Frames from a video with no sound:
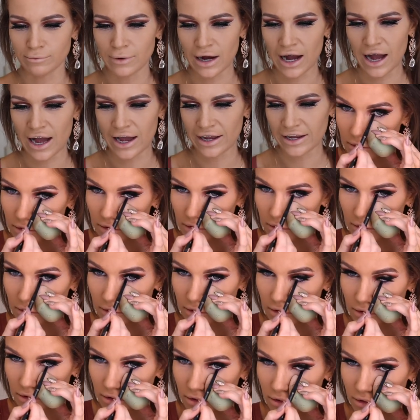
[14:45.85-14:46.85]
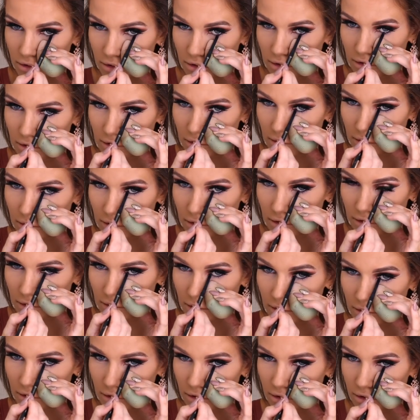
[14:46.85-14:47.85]
my Essence Long Lasting Eye
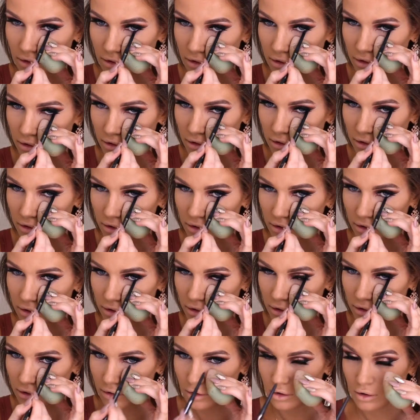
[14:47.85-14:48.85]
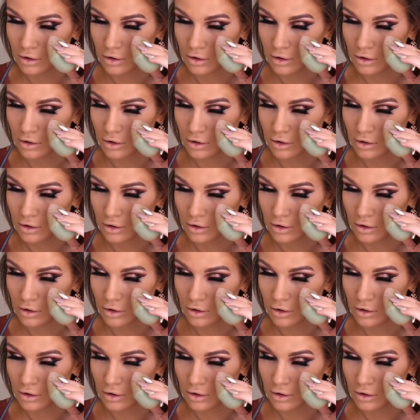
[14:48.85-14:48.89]
Pencil in 01 Black